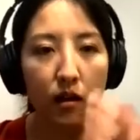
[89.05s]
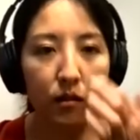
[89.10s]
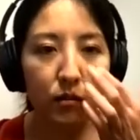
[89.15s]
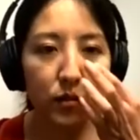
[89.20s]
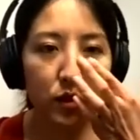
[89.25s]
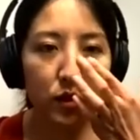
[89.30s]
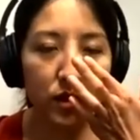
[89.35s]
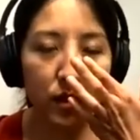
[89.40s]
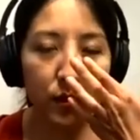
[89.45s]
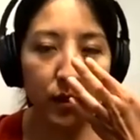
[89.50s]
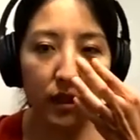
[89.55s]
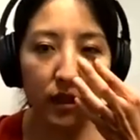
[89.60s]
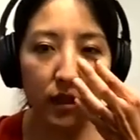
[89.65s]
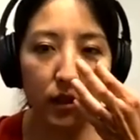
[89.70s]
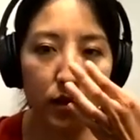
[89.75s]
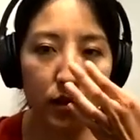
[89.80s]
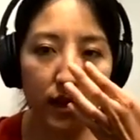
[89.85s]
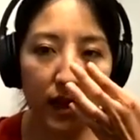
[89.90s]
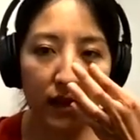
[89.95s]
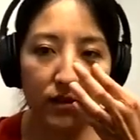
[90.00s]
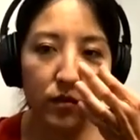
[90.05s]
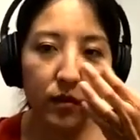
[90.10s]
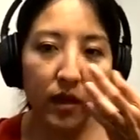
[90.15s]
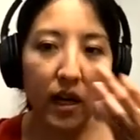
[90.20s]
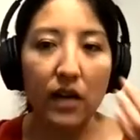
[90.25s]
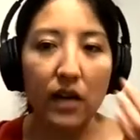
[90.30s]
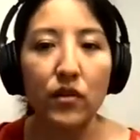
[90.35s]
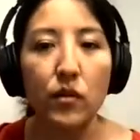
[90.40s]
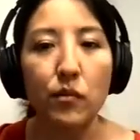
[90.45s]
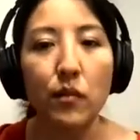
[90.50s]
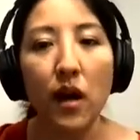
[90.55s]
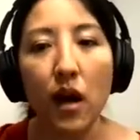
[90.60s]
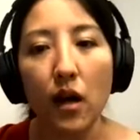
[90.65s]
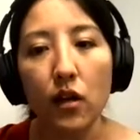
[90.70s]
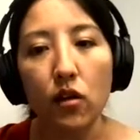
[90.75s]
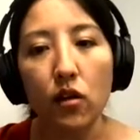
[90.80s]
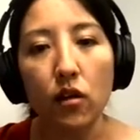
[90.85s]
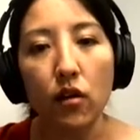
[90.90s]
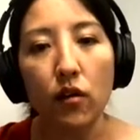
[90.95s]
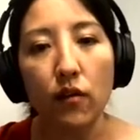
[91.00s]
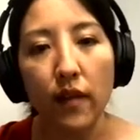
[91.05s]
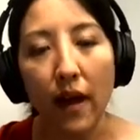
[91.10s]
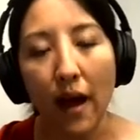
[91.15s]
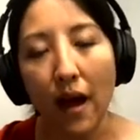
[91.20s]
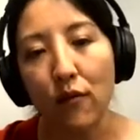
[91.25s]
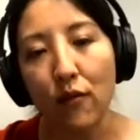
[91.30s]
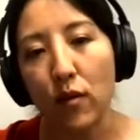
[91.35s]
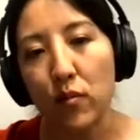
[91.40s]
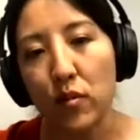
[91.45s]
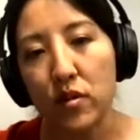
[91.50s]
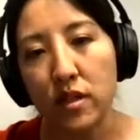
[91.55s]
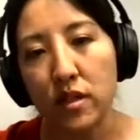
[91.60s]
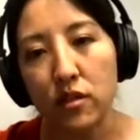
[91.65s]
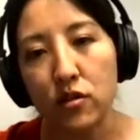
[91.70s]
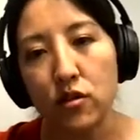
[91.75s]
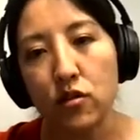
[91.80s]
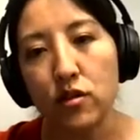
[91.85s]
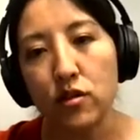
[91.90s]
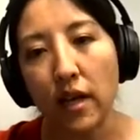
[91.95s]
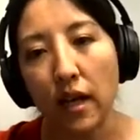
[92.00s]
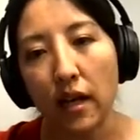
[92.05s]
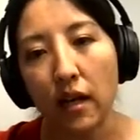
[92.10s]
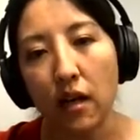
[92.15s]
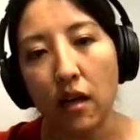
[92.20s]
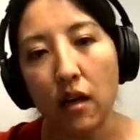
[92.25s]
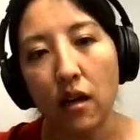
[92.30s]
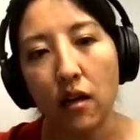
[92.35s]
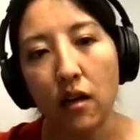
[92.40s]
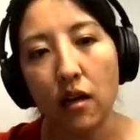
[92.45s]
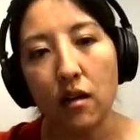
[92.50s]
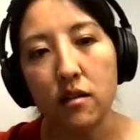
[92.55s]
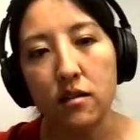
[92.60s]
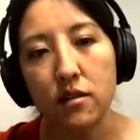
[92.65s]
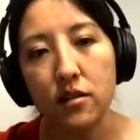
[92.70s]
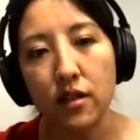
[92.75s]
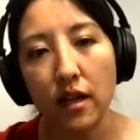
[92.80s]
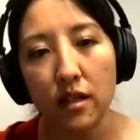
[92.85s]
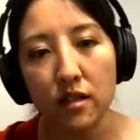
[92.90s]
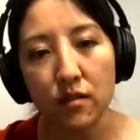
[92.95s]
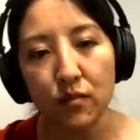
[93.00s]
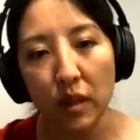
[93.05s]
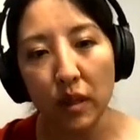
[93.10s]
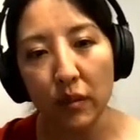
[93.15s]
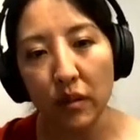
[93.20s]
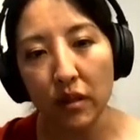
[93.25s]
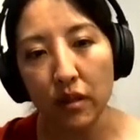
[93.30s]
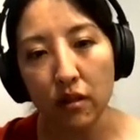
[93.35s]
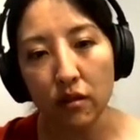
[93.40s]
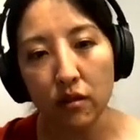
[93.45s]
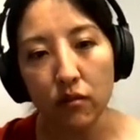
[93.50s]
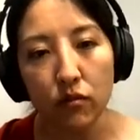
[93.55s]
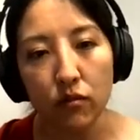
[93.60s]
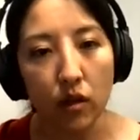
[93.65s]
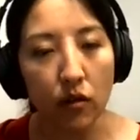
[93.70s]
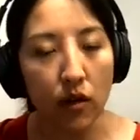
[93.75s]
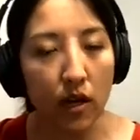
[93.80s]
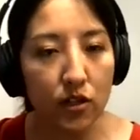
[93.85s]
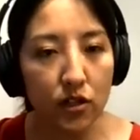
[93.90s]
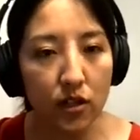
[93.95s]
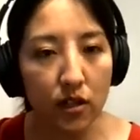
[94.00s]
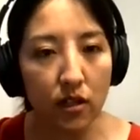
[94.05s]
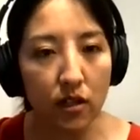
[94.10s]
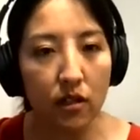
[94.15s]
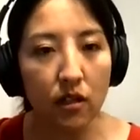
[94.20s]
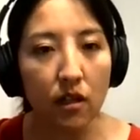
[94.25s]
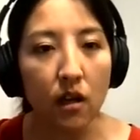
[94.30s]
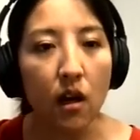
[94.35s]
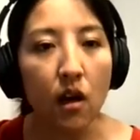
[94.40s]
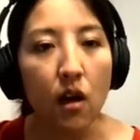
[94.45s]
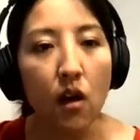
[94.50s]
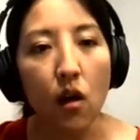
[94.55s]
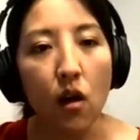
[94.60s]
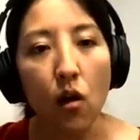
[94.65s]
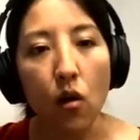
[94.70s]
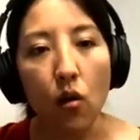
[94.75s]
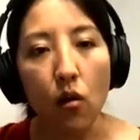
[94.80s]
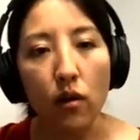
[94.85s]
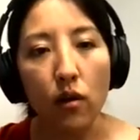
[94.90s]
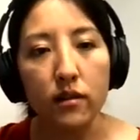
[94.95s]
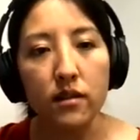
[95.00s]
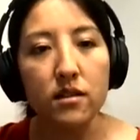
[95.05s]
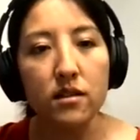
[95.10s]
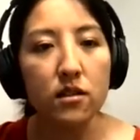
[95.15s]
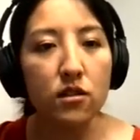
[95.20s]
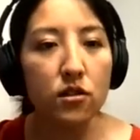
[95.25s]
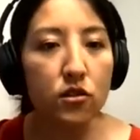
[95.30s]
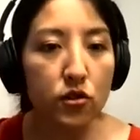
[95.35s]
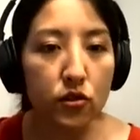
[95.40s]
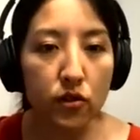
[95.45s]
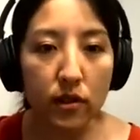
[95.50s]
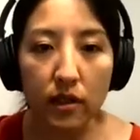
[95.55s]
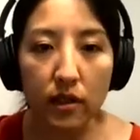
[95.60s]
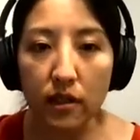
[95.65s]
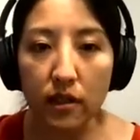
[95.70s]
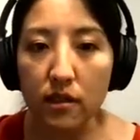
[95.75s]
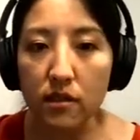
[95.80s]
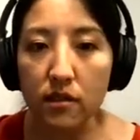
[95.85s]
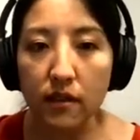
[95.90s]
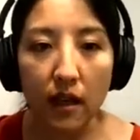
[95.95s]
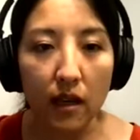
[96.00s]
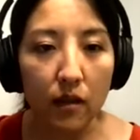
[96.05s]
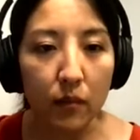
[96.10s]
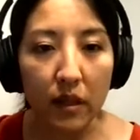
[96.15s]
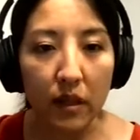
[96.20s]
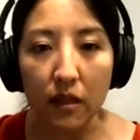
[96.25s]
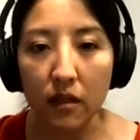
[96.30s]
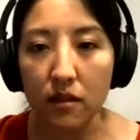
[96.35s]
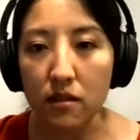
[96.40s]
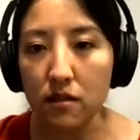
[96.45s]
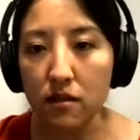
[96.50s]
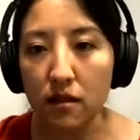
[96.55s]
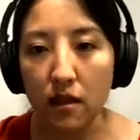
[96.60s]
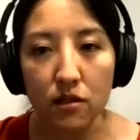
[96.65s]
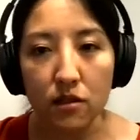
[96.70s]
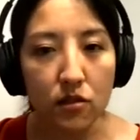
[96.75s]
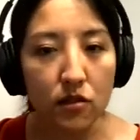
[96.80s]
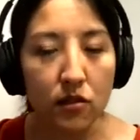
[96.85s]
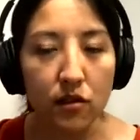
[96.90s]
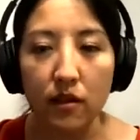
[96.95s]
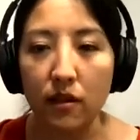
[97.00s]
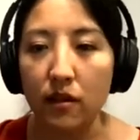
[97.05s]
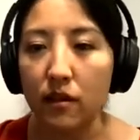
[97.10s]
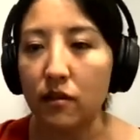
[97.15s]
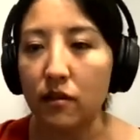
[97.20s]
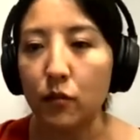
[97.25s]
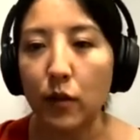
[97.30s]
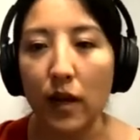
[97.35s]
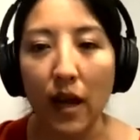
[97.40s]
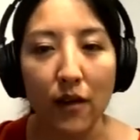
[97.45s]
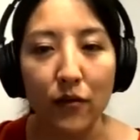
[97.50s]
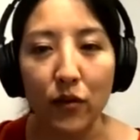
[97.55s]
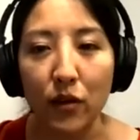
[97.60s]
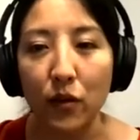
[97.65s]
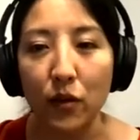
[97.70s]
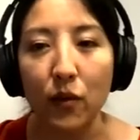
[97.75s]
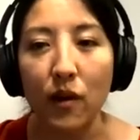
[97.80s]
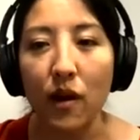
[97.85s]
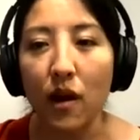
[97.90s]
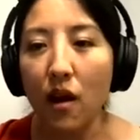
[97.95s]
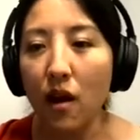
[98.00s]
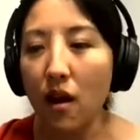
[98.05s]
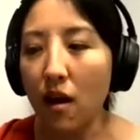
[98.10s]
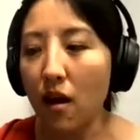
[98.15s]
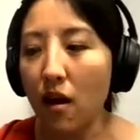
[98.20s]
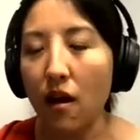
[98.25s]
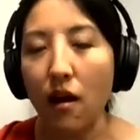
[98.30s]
So typically you can have some kind of a model that represents your data, such as maybe regression or decision trees, k-means, clustering, what have you.